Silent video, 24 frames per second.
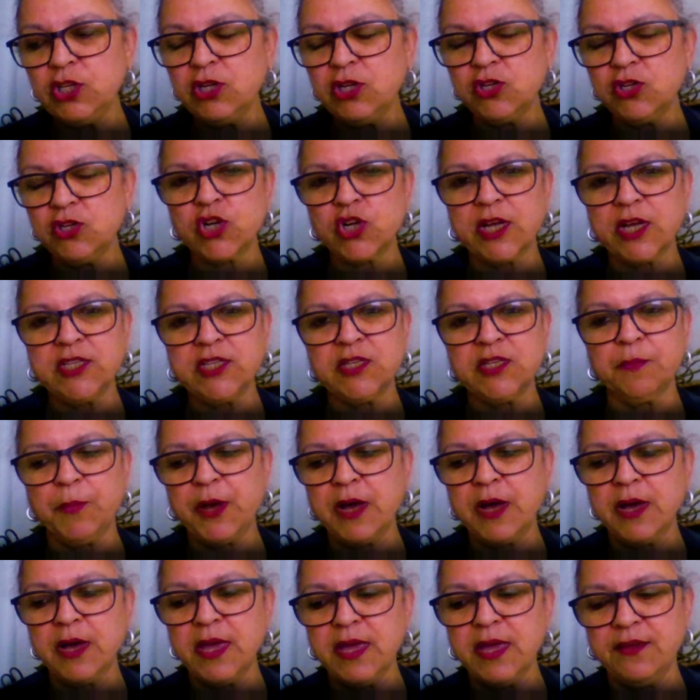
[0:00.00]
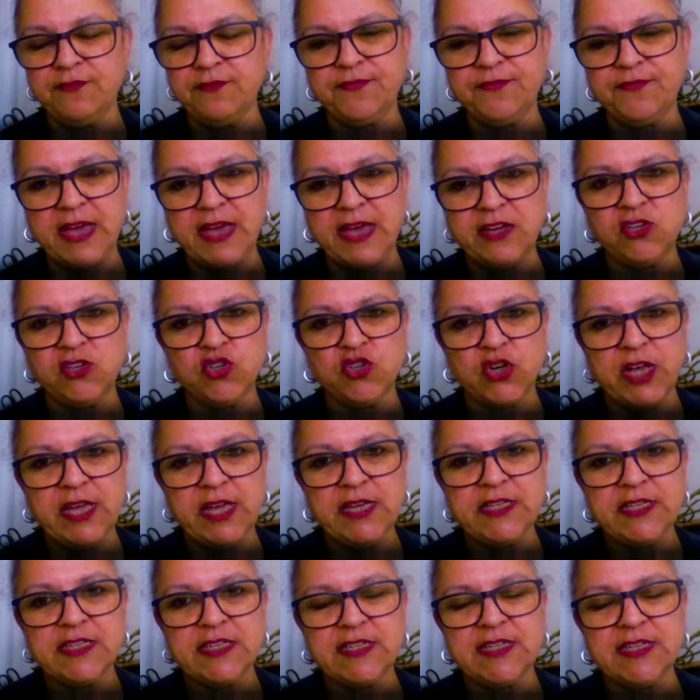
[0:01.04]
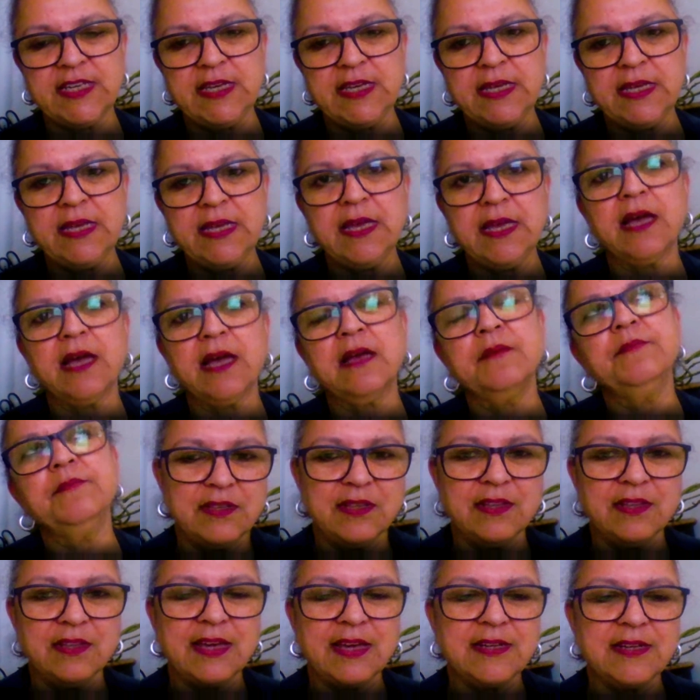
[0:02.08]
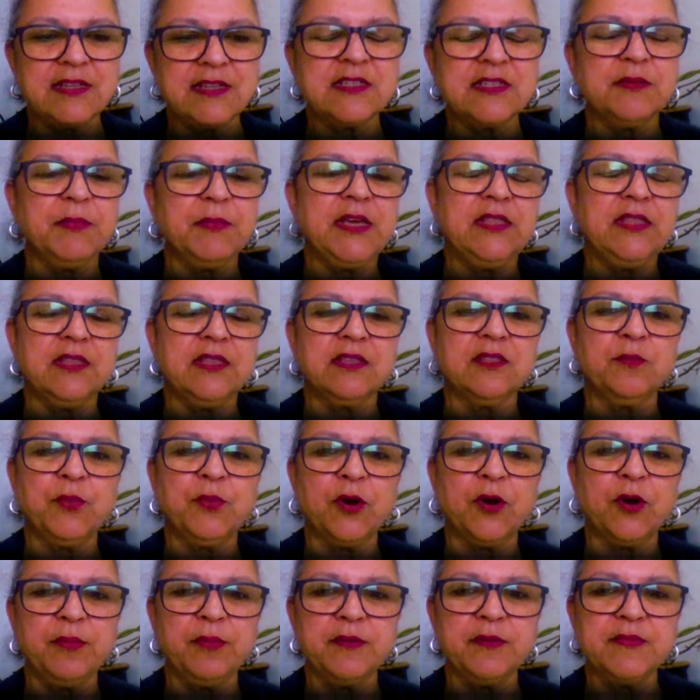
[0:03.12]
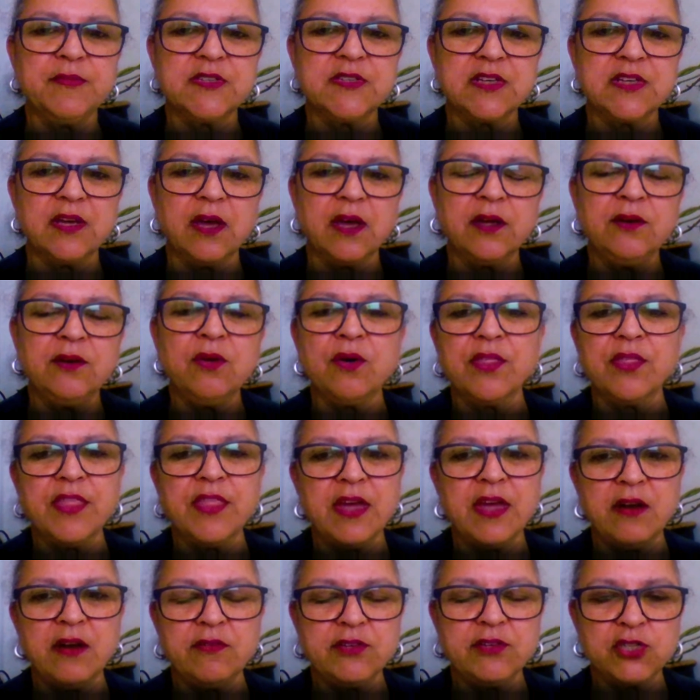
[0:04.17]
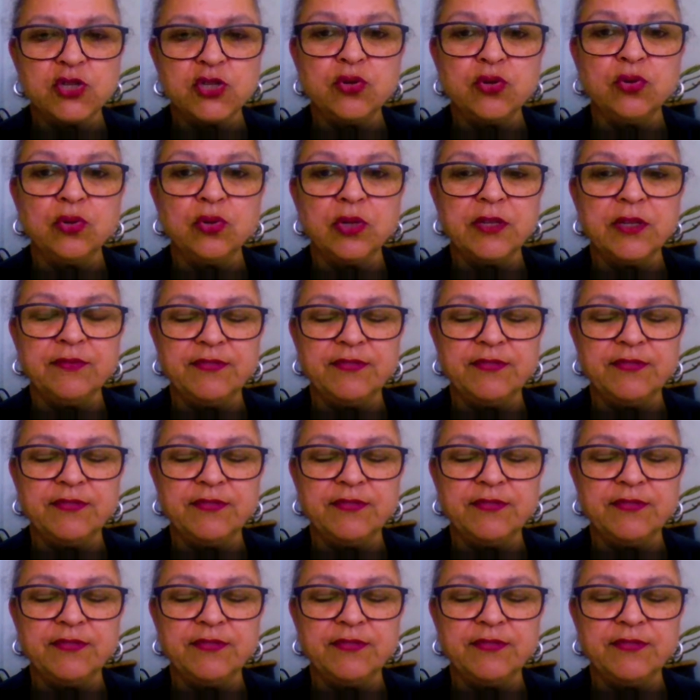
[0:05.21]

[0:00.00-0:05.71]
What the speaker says: try to buy fair trade tea. That doesn't mean that the problems are not there at all.